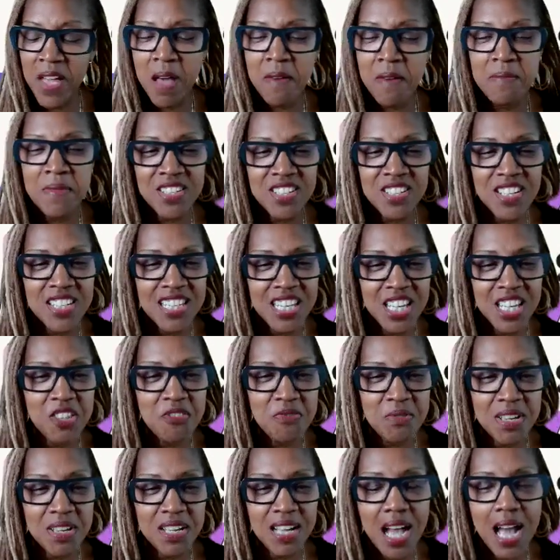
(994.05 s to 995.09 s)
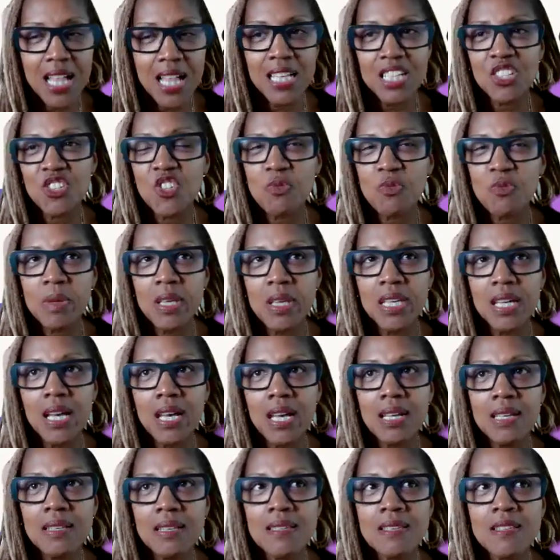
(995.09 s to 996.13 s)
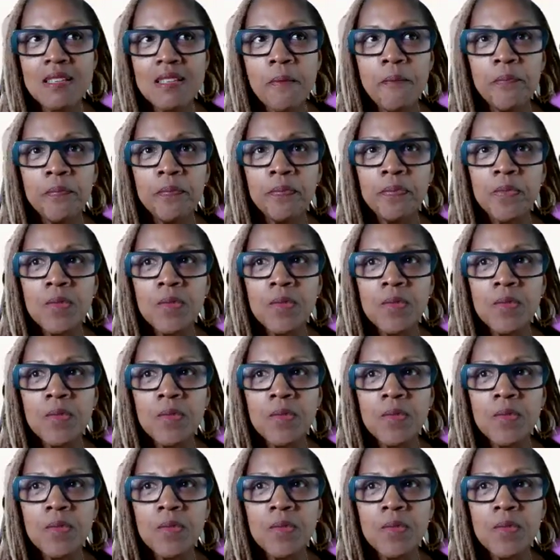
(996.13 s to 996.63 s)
I mentioned these three colleges because